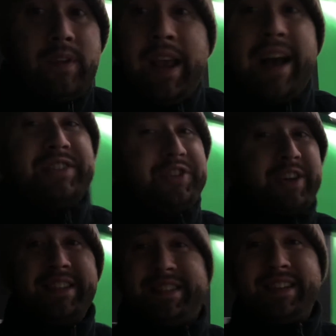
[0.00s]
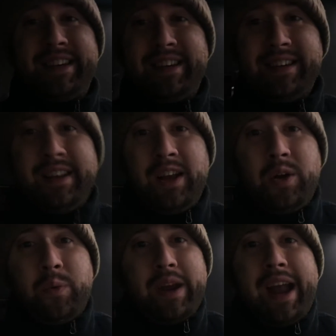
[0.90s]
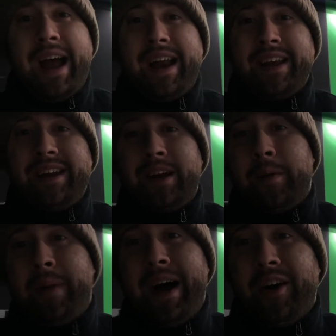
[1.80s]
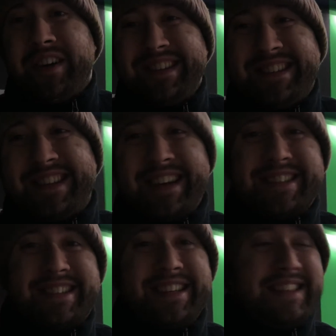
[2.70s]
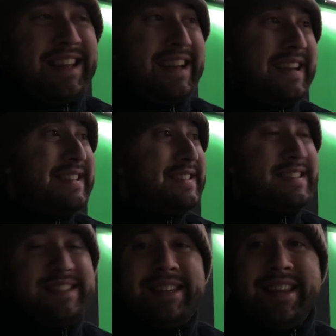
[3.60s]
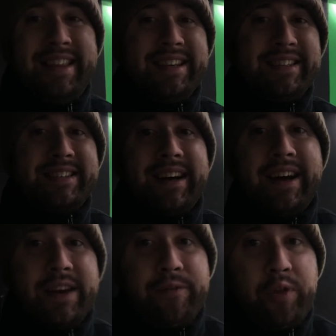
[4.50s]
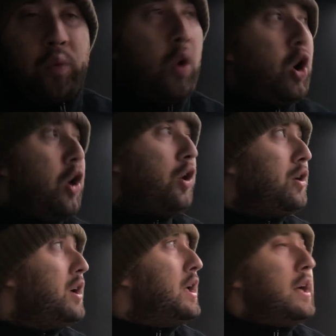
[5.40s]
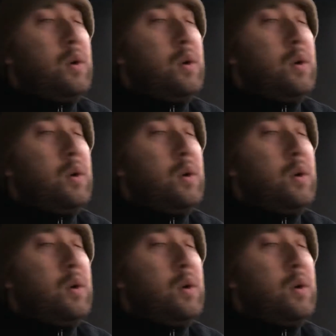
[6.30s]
as you can see, we added about 6 lights to this side of the wall.